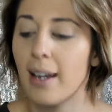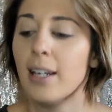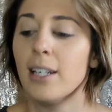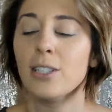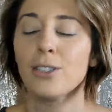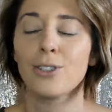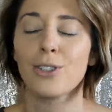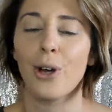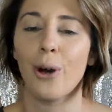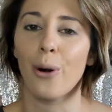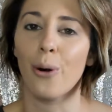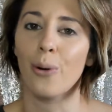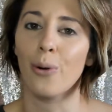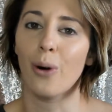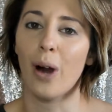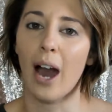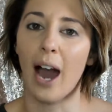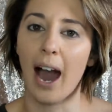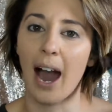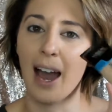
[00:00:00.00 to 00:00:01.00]
So
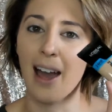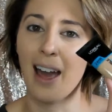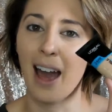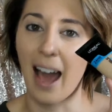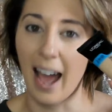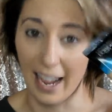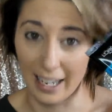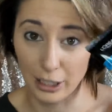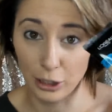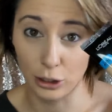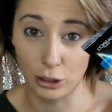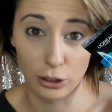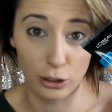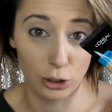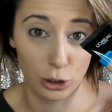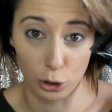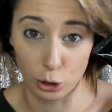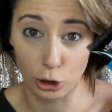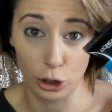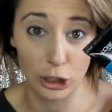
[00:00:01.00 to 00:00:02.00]
I
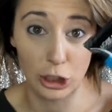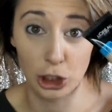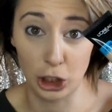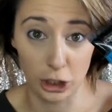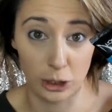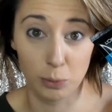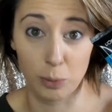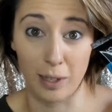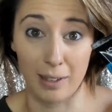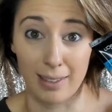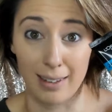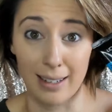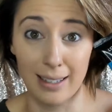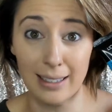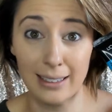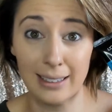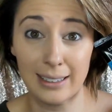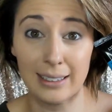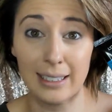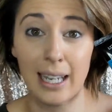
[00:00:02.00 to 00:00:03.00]
usually just wear
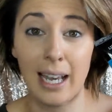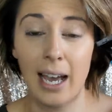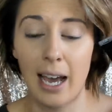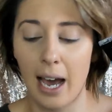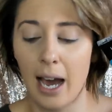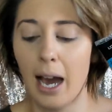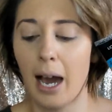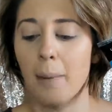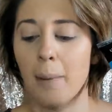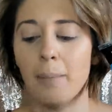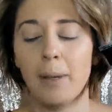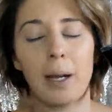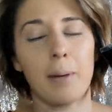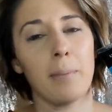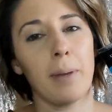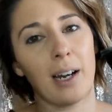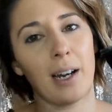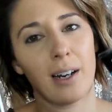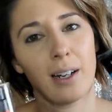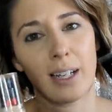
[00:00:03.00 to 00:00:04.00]
this, but I'm
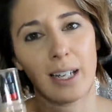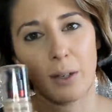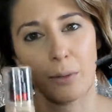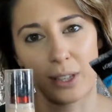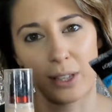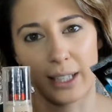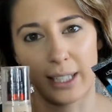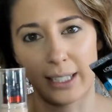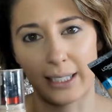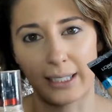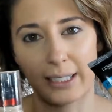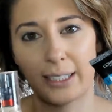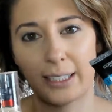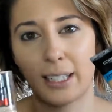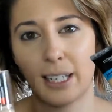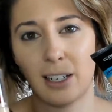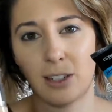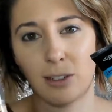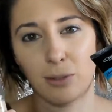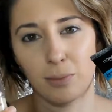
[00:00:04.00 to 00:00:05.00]
pairing it with this
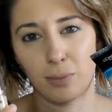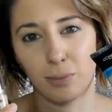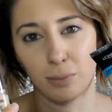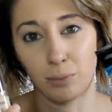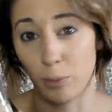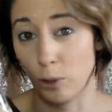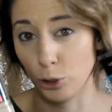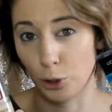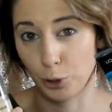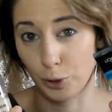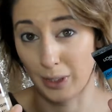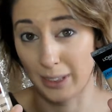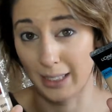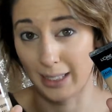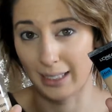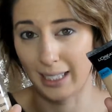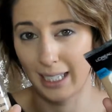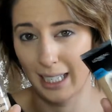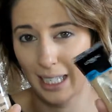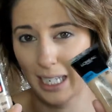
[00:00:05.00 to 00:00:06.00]
most
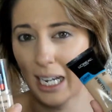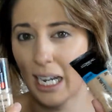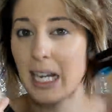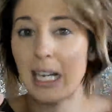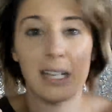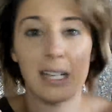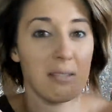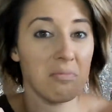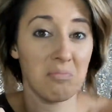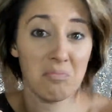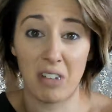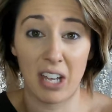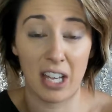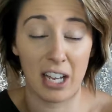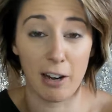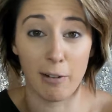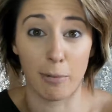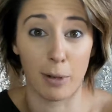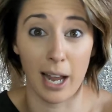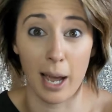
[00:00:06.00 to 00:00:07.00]
recently, and
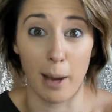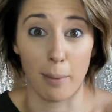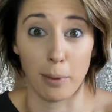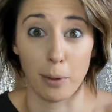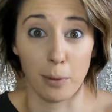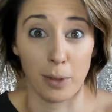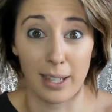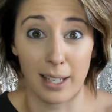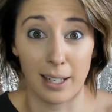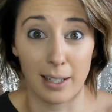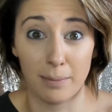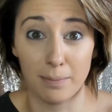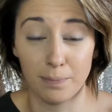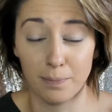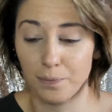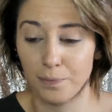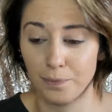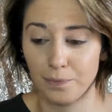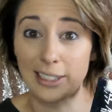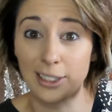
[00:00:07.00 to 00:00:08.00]
I've been happy with it.
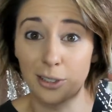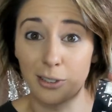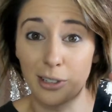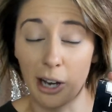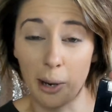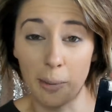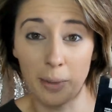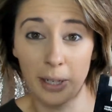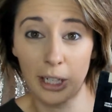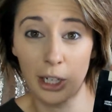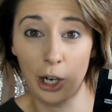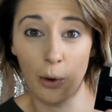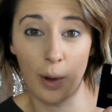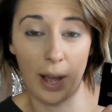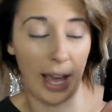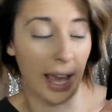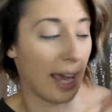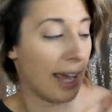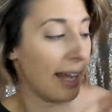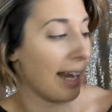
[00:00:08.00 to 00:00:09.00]
So now I'm going to go
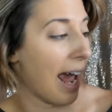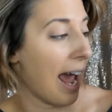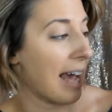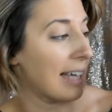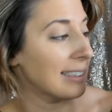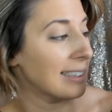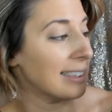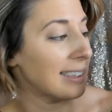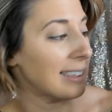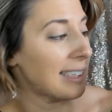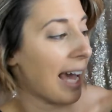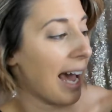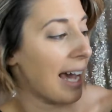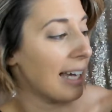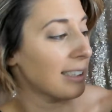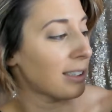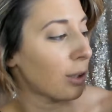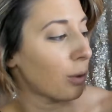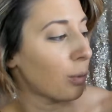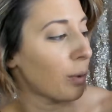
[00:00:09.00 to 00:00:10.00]
in and
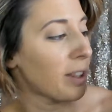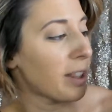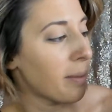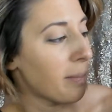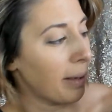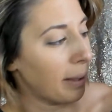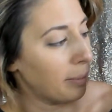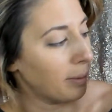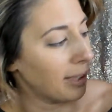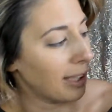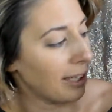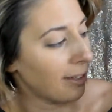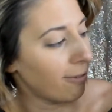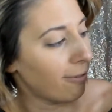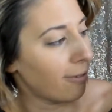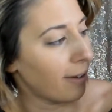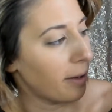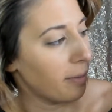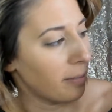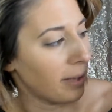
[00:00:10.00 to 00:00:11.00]
set with the Maybelline
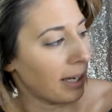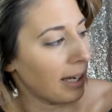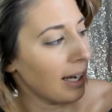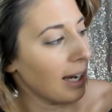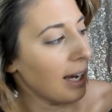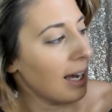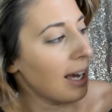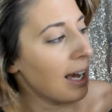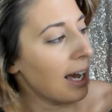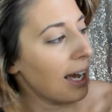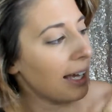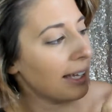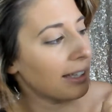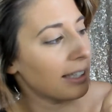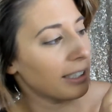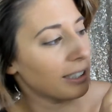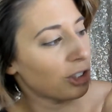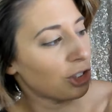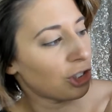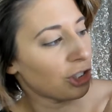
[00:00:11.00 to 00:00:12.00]
Fit Me in
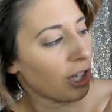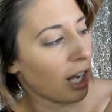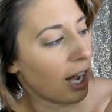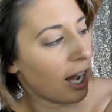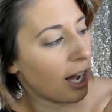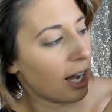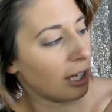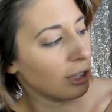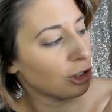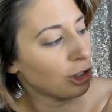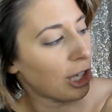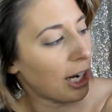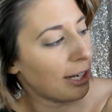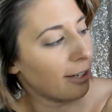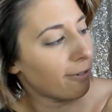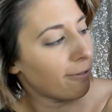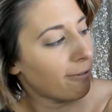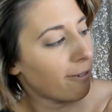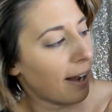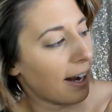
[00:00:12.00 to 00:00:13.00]
this shade
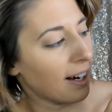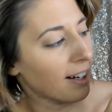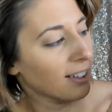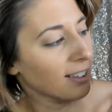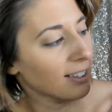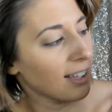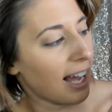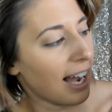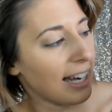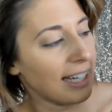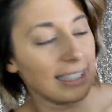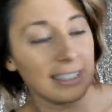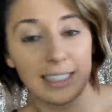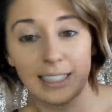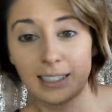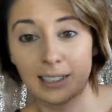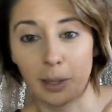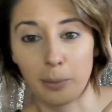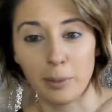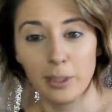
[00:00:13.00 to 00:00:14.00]
Fair Light
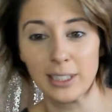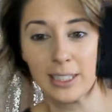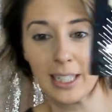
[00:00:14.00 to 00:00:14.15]
number